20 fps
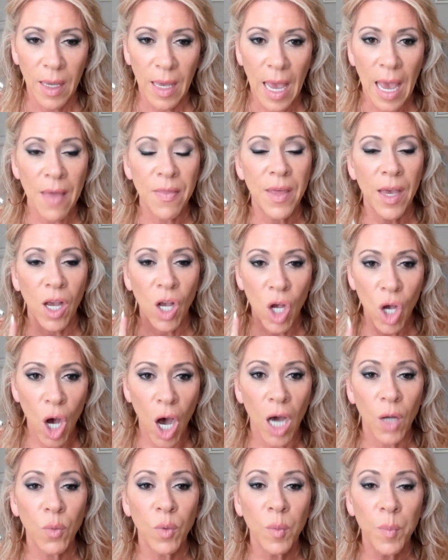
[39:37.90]
and that
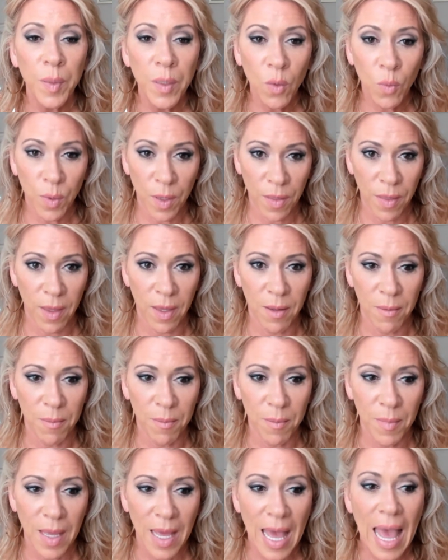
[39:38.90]
God would be with
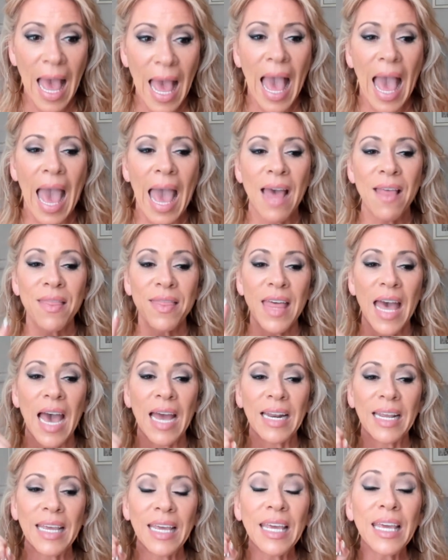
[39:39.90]
him, and
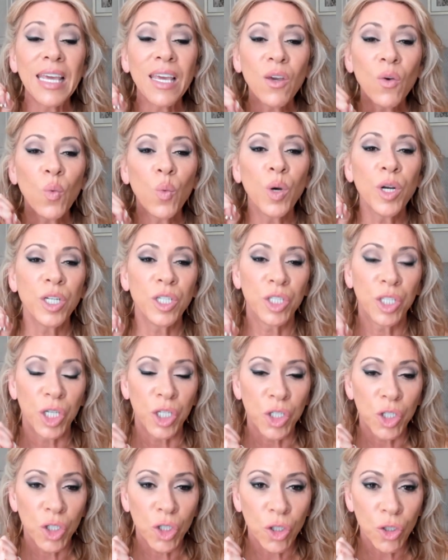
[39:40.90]
that he would
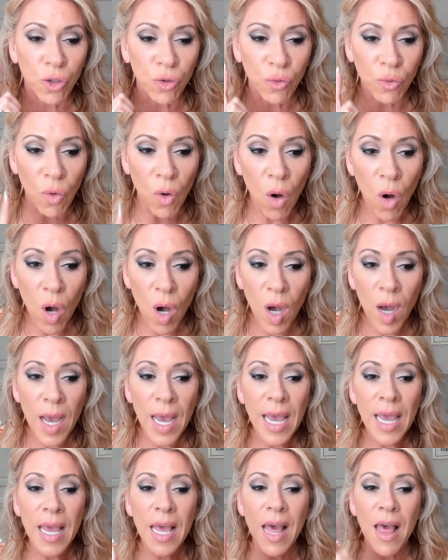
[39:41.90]

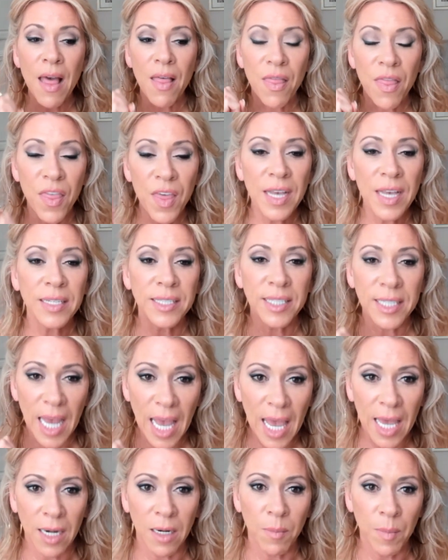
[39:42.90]
destroy this
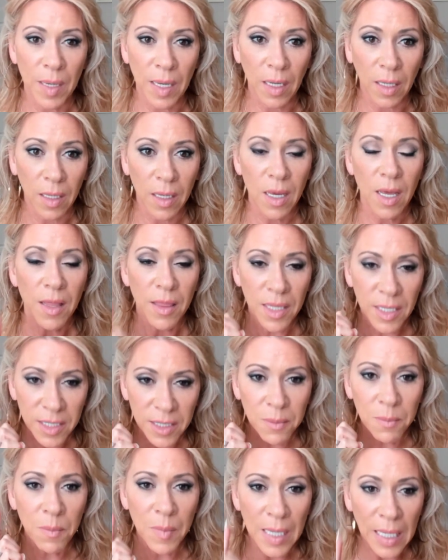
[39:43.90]
enemy,
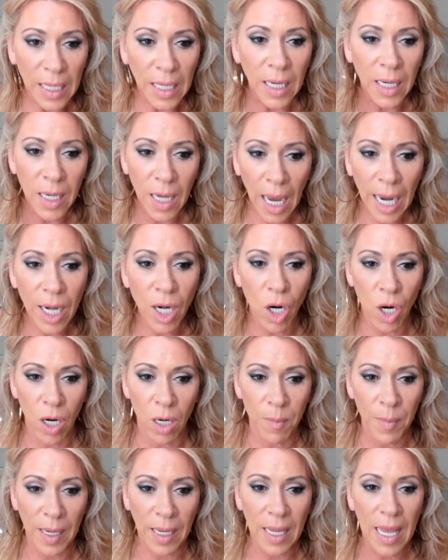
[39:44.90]
this Midianite
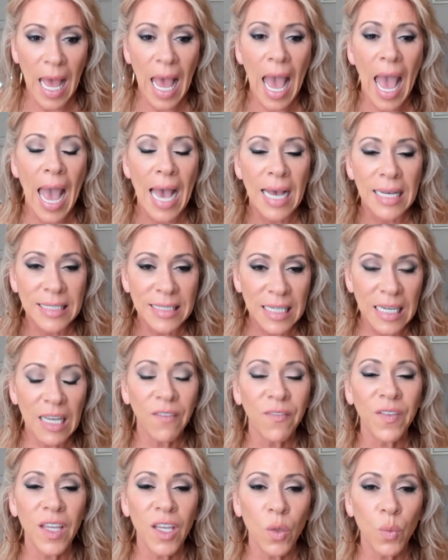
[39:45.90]
army, as
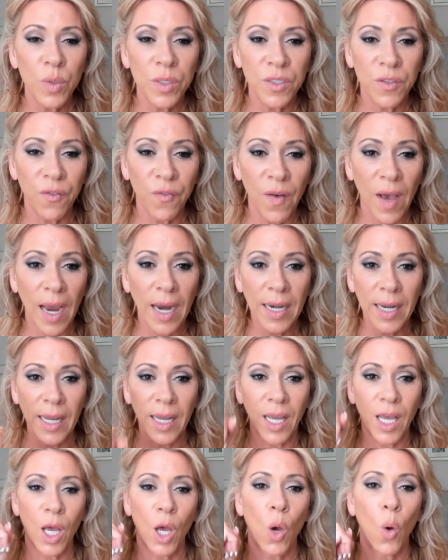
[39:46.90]
if he was
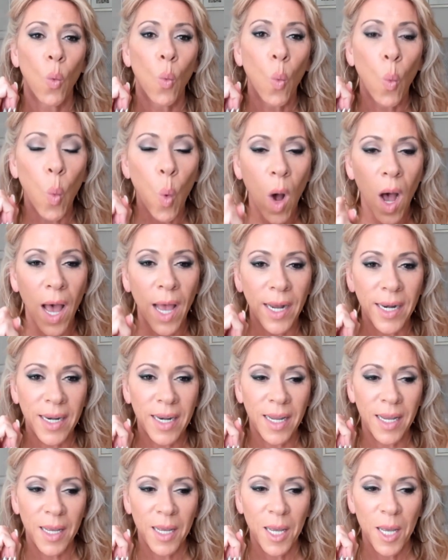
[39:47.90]
fighting
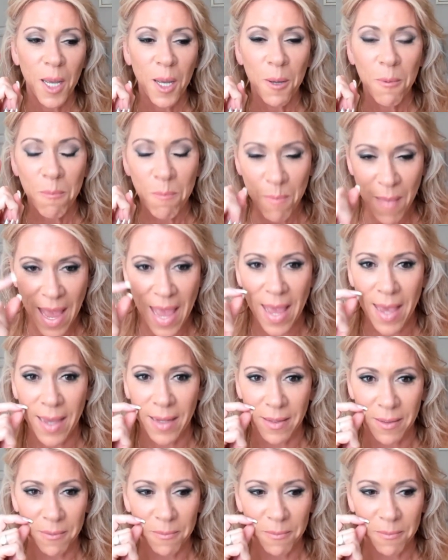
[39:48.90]
one man.